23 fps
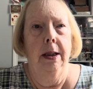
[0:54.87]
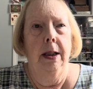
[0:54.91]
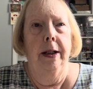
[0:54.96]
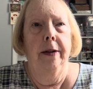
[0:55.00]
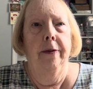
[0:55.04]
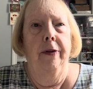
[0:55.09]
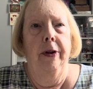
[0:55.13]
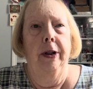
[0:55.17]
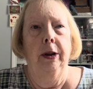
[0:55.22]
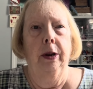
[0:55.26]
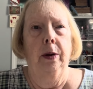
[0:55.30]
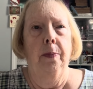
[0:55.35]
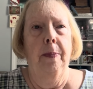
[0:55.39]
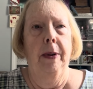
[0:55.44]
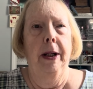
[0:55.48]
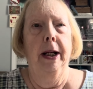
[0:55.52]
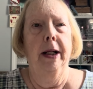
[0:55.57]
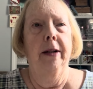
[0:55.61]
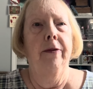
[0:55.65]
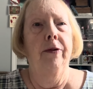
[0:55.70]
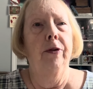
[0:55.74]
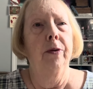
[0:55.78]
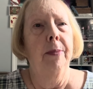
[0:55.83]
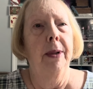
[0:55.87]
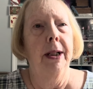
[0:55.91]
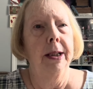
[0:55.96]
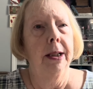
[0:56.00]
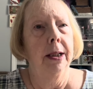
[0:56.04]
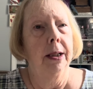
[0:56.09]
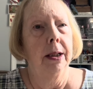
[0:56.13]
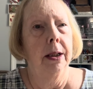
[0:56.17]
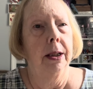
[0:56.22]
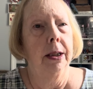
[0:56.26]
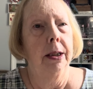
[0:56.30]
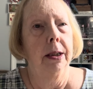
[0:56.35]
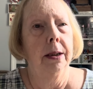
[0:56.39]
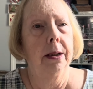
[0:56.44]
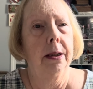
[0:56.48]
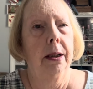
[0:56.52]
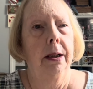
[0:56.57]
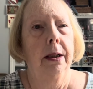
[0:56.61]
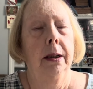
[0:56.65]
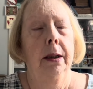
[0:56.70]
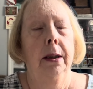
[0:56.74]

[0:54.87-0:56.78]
I felt bad for my sons